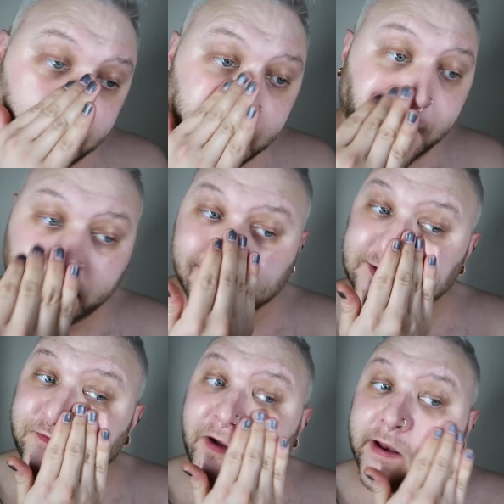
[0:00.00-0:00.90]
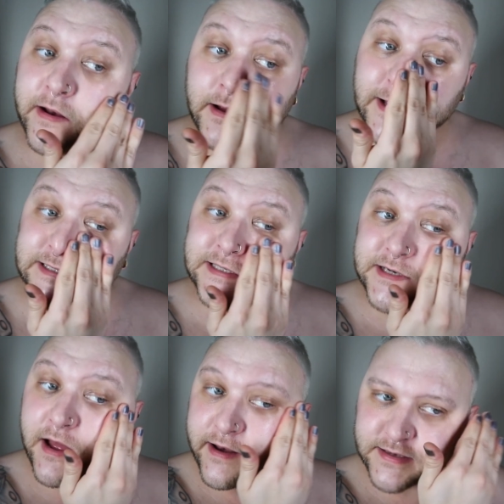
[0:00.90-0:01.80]
which is fine, because it's
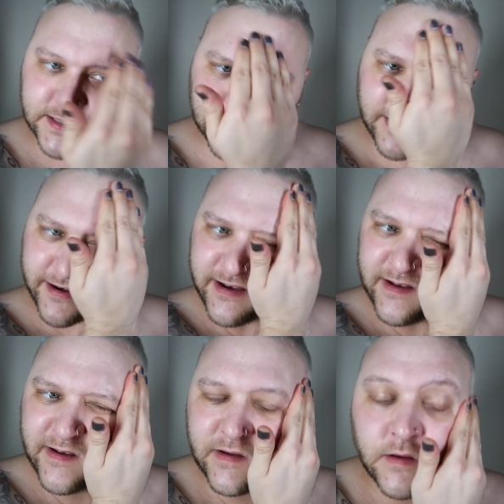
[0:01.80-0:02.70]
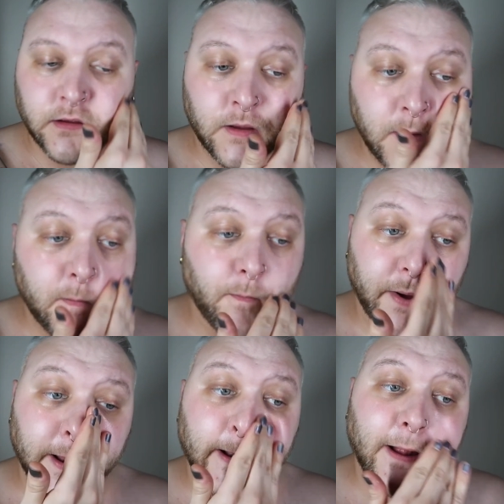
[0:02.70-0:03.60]
not necessary.
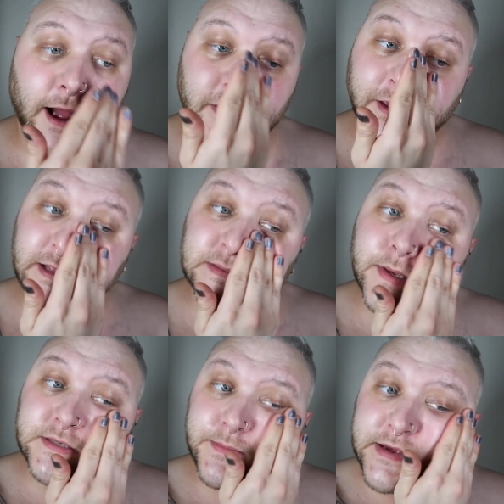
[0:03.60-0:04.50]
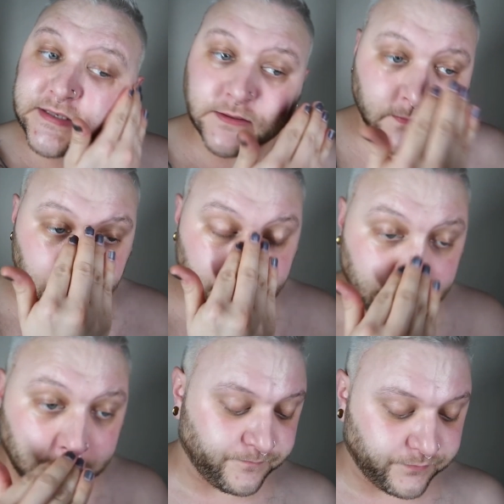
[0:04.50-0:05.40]
But I think it smells amazing.
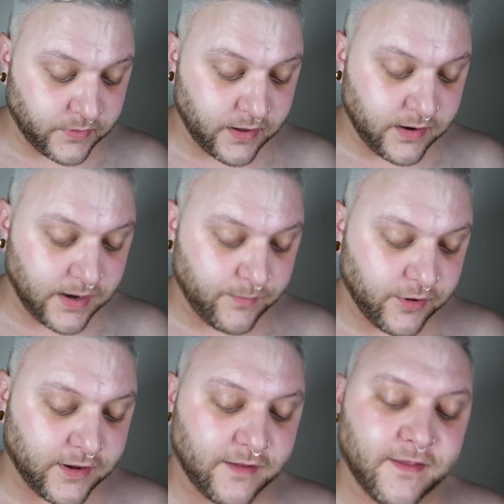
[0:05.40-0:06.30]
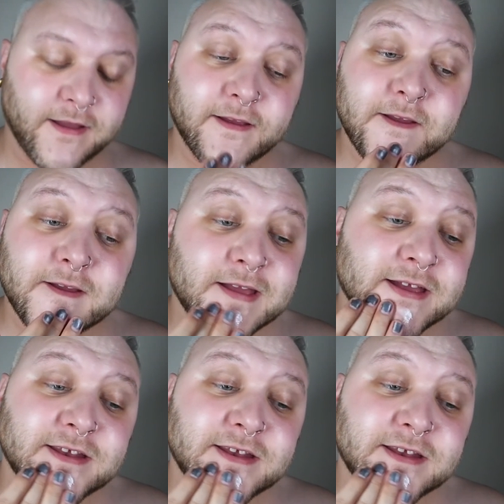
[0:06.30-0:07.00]
And I am looking like a